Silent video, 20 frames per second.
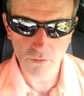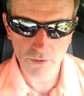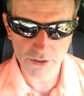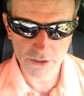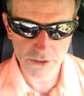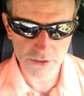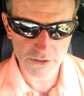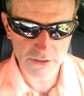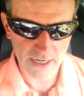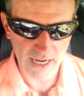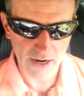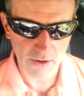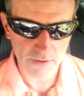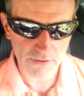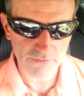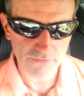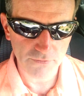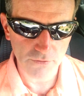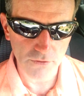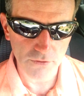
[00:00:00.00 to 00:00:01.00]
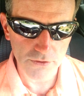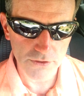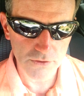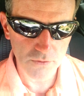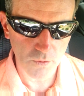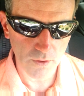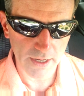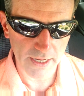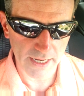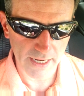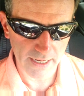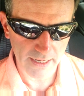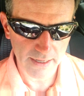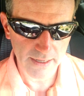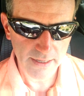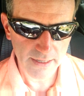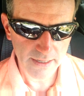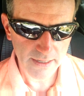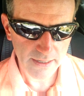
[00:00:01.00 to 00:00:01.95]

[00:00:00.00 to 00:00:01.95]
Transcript: which is now in full swing.